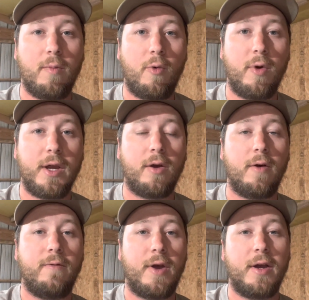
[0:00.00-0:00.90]
morning or
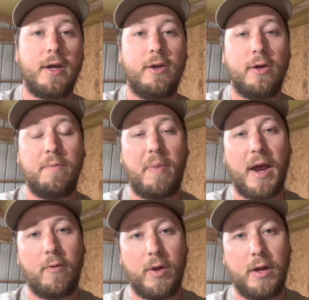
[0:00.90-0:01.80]
a very good
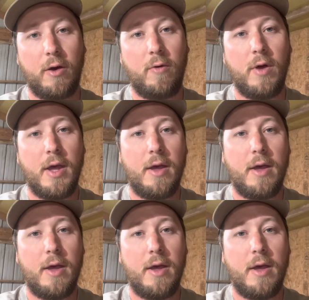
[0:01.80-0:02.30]
bite window